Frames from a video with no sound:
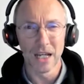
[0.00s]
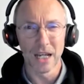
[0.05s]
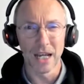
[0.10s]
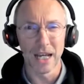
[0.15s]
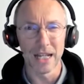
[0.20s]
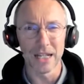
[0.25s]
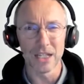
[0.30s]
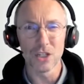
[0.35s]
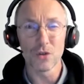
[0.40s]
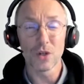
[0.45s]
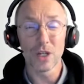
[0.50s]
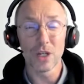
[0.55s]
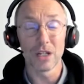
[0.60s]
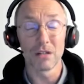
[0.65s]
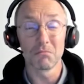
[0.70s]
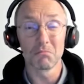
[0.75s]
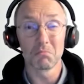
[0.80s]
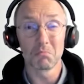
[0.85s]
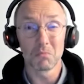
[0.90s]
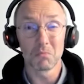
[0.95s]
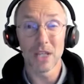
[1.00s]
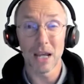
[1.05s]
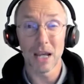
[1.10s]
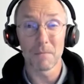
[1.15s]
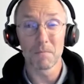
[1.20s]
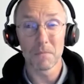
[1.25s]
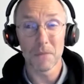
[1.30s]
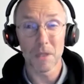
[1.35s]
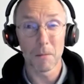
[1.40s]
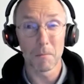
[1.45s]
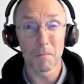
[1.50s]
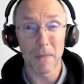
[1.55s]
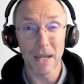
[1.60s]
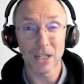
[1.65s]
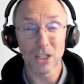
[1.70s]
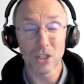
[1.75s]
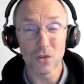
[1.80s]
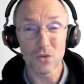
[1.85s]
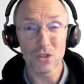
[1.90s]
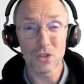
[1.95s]
and you can,
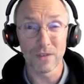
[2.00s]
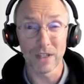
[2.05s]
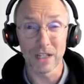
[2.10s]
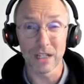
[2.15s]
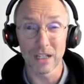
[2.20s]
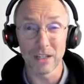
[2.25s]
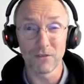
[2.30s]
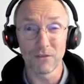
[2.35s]
make use of it.